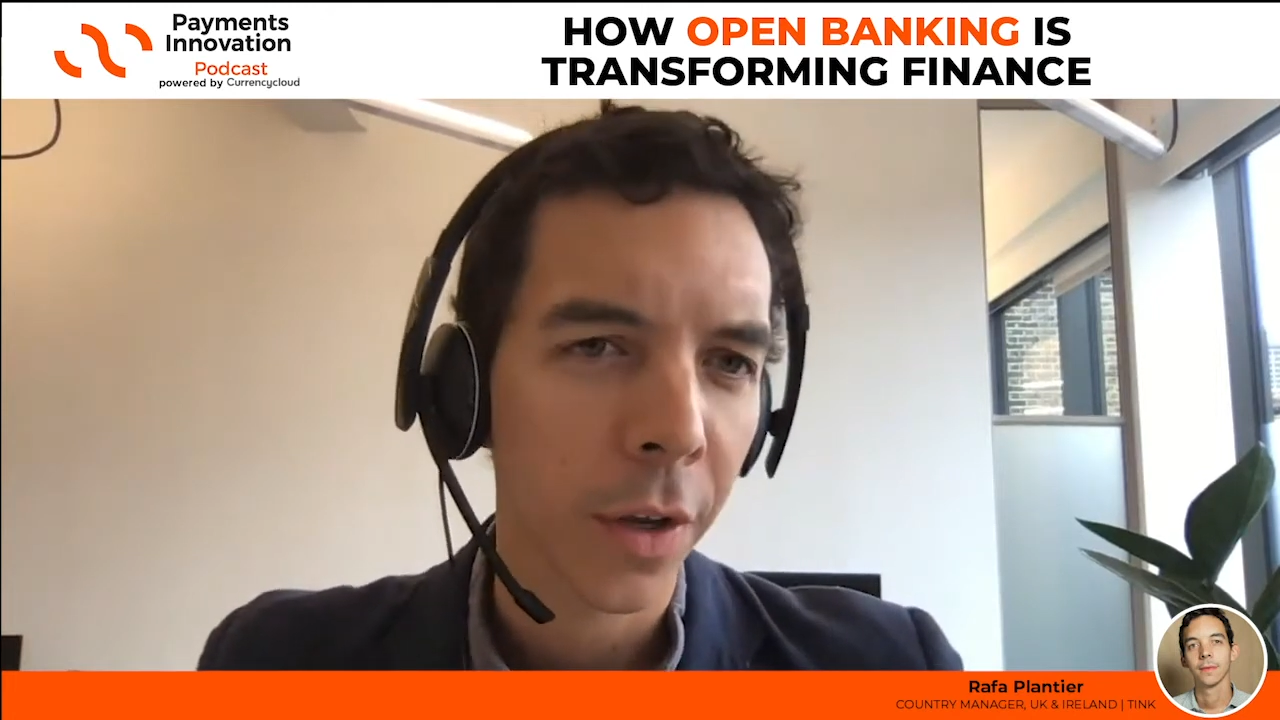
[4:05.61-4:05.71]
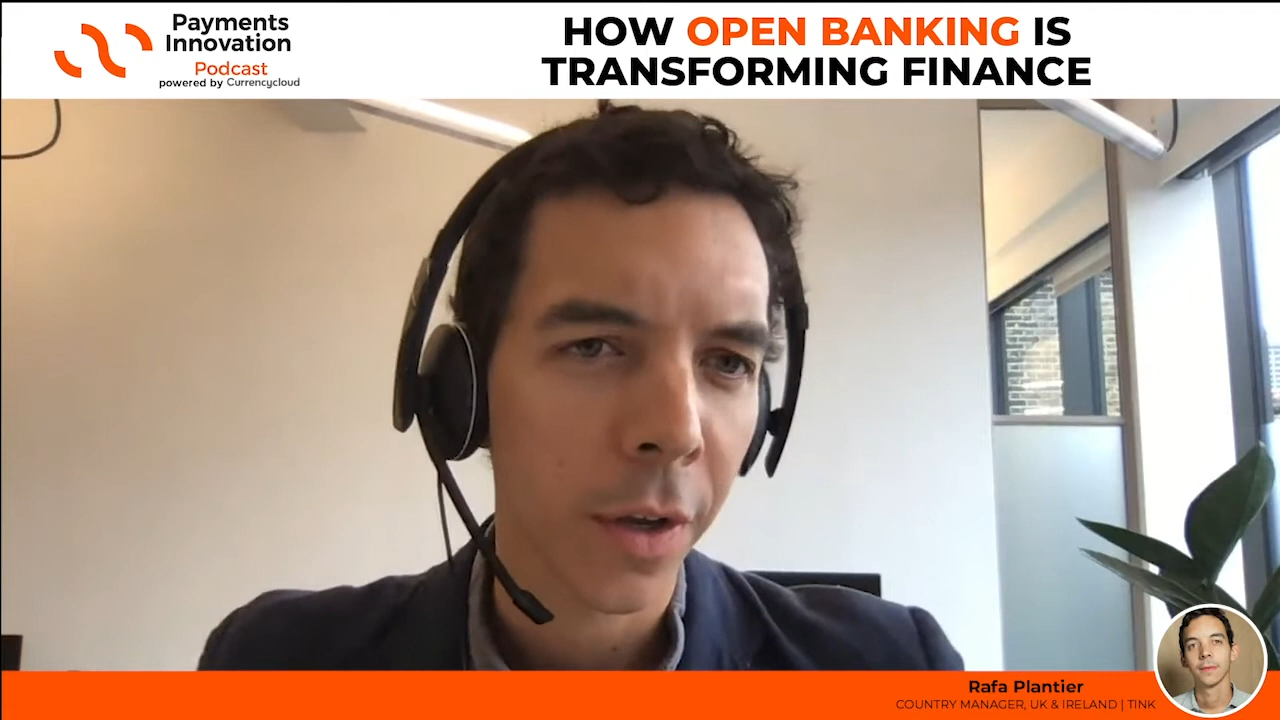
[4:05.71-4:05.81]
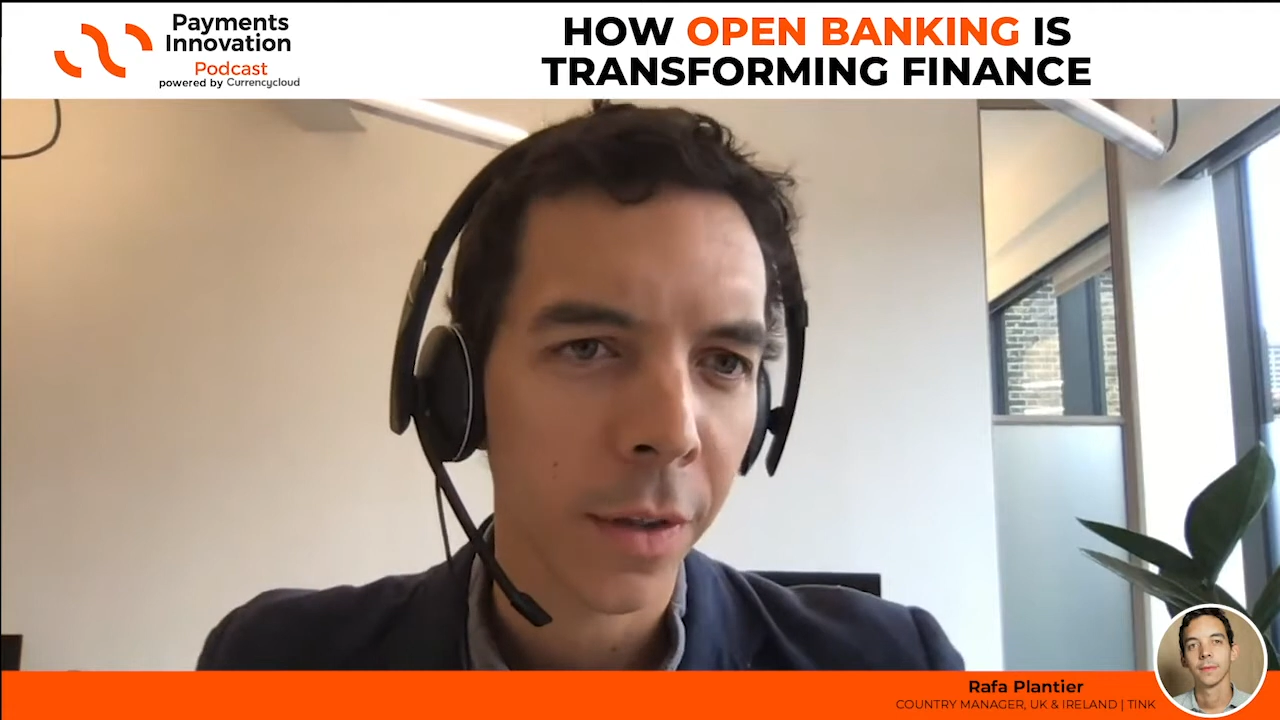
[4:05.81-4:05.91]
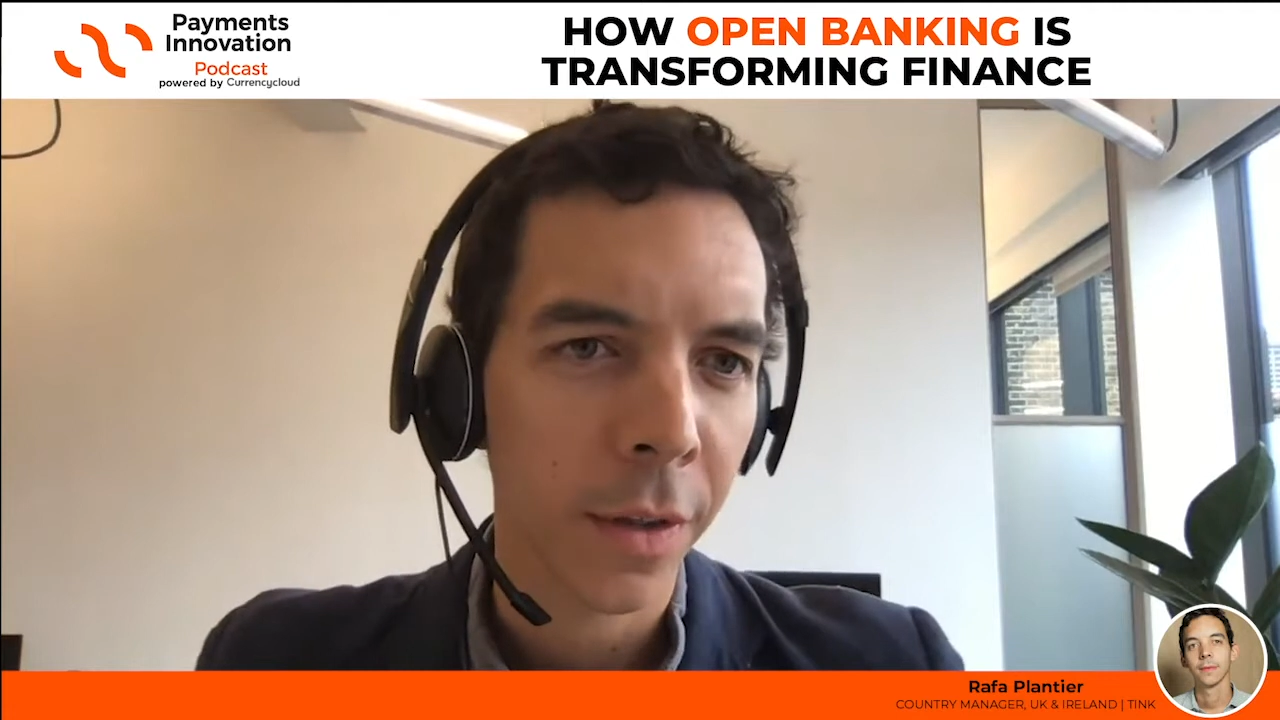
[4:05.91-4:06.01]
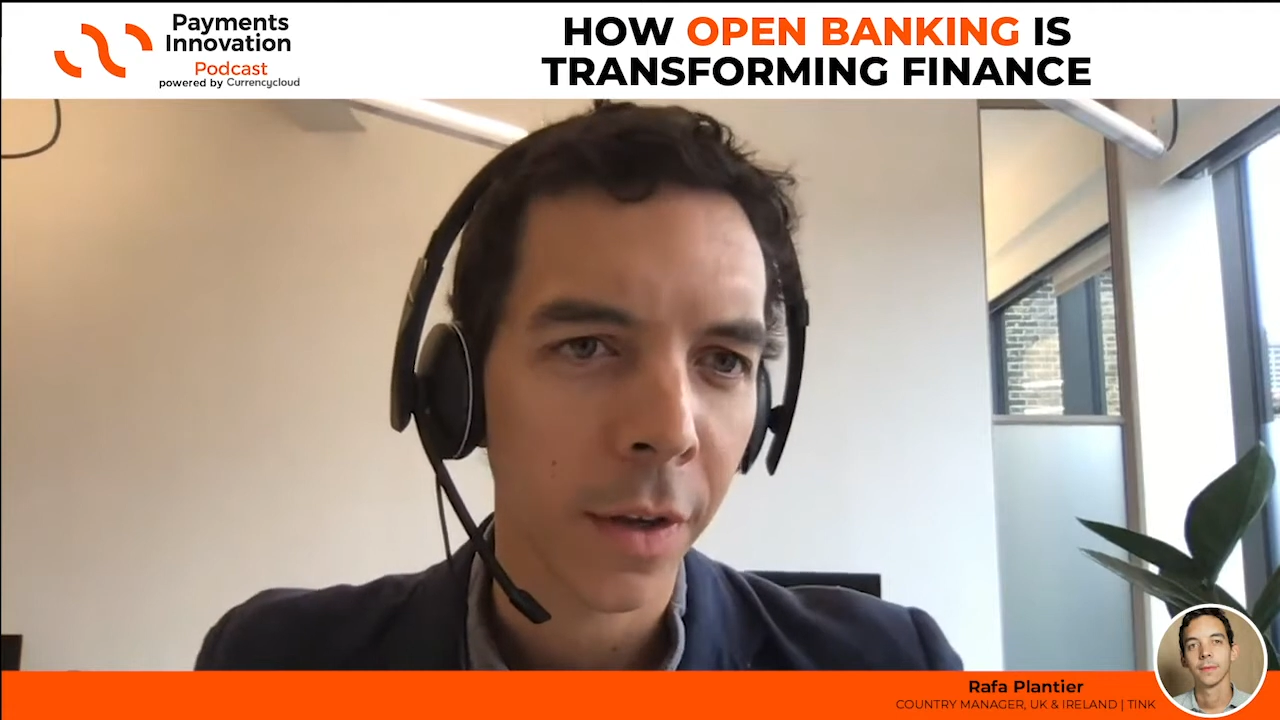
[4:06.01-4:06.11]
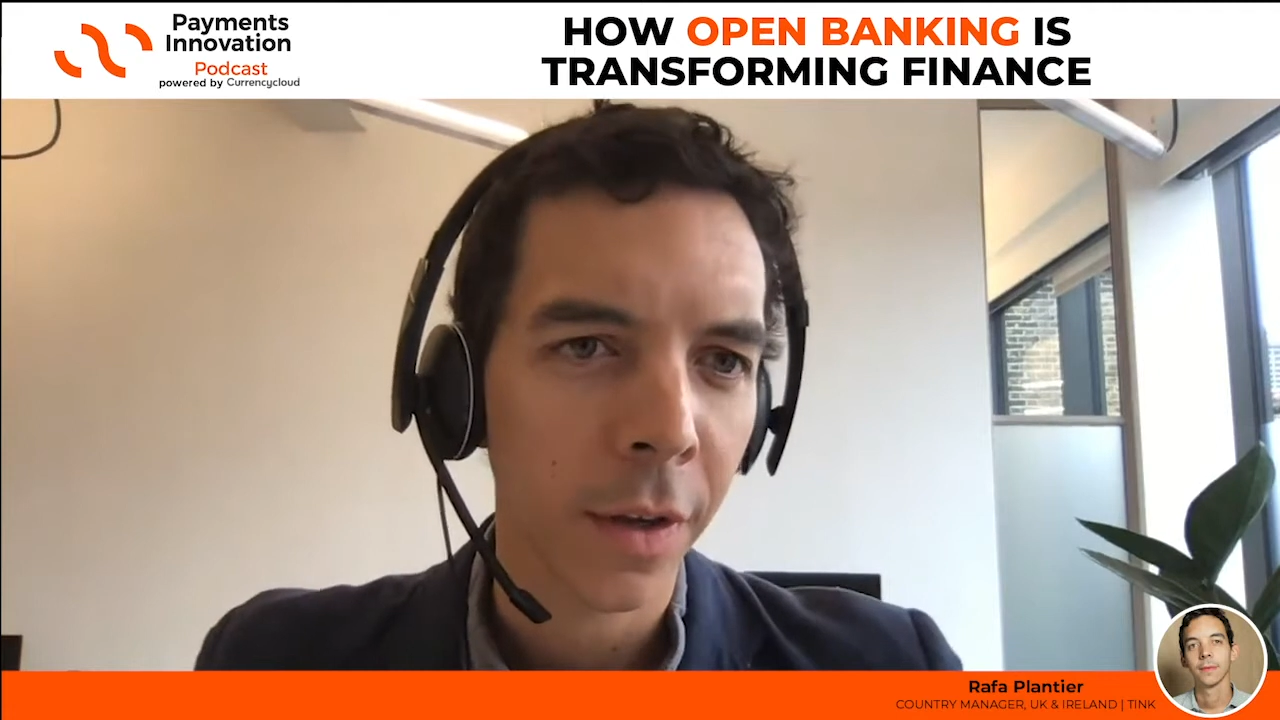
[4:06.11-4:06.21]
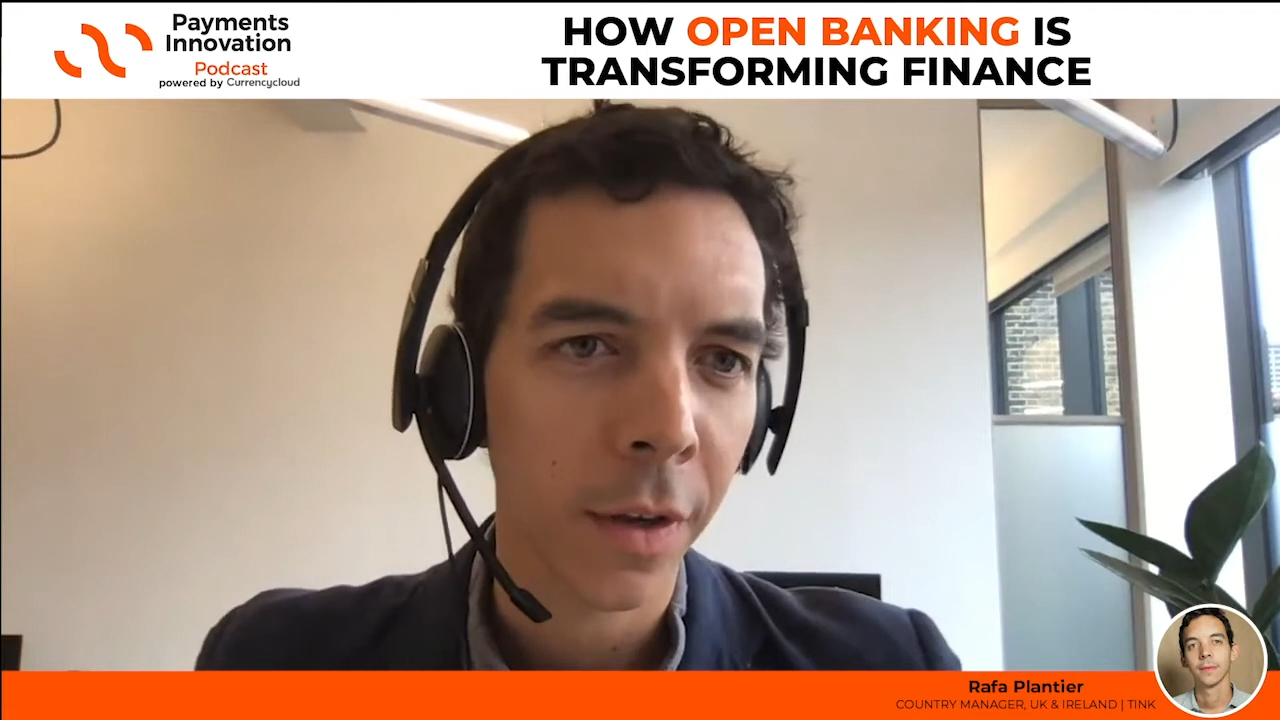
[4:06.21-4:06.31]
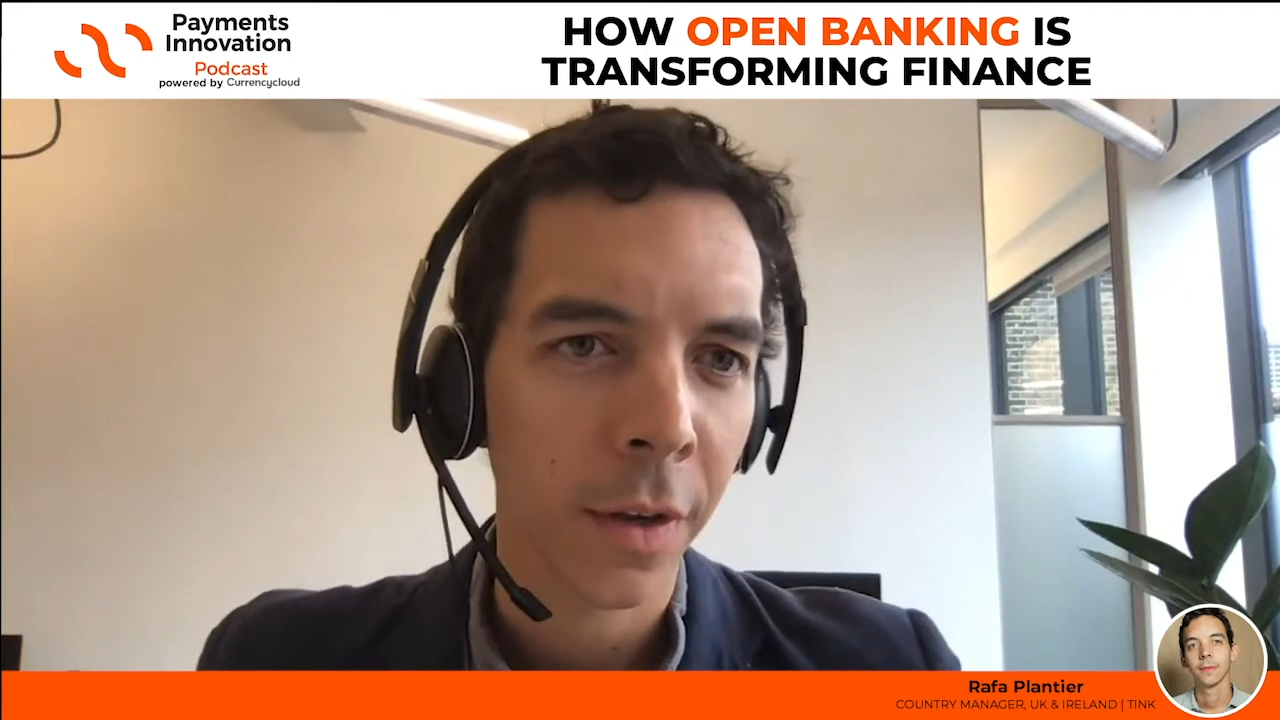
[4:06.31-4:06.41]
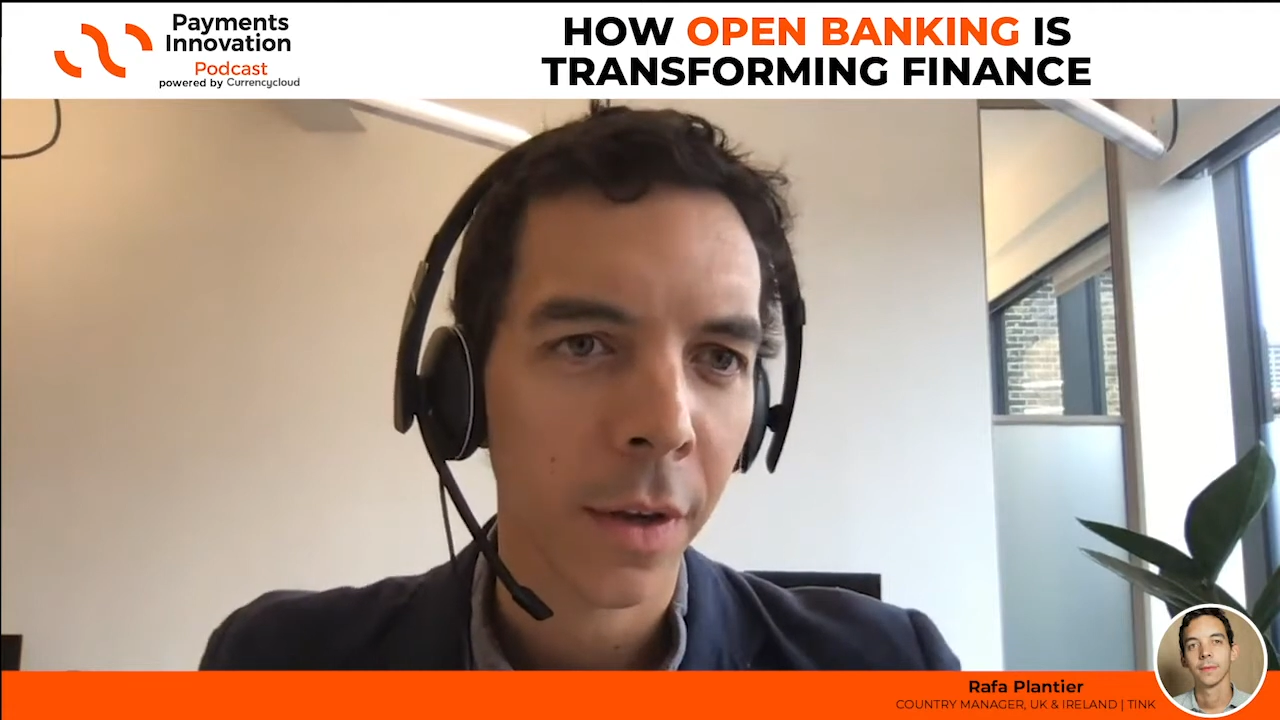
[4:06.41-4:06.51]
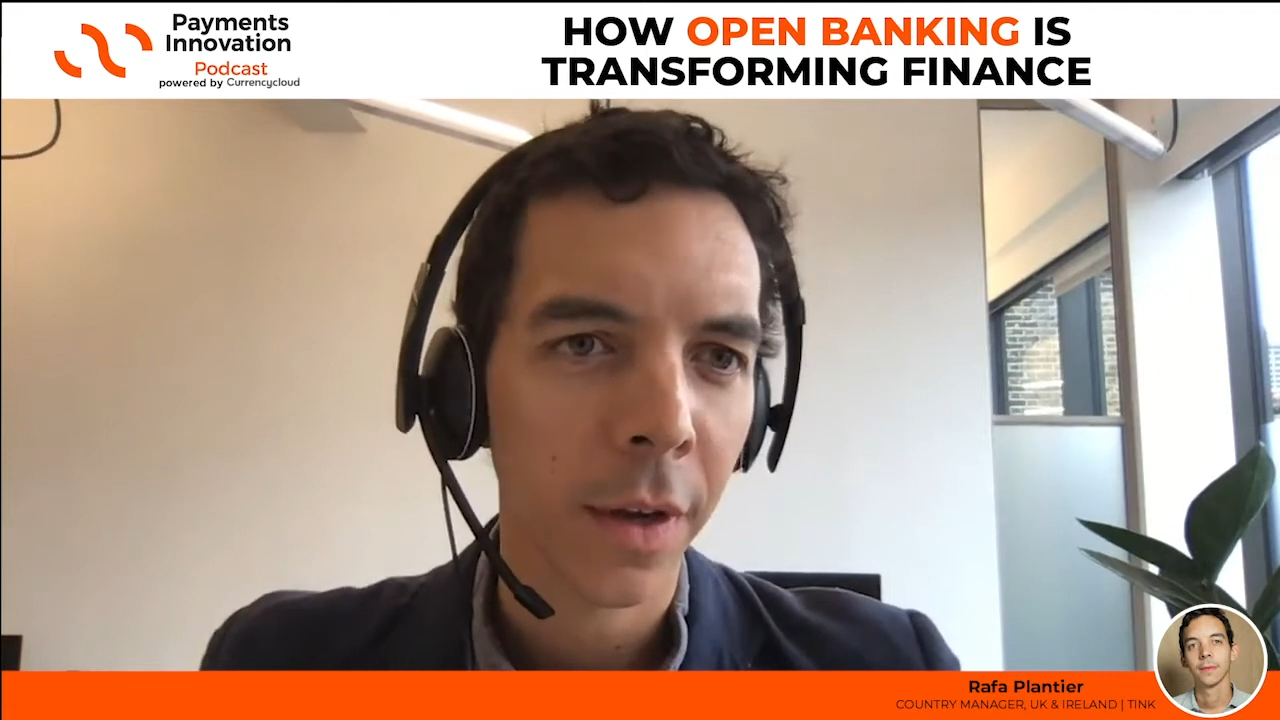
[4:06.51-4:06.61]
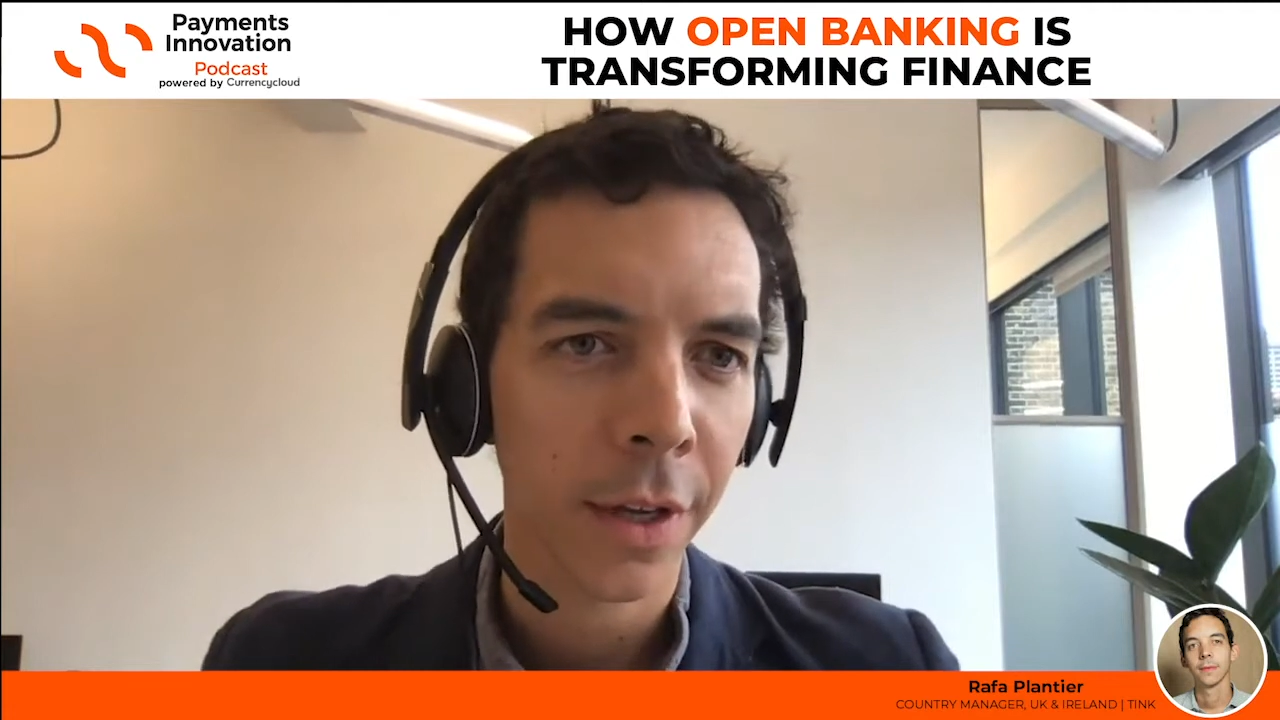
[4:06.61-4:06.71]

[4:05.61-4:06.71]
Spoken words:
the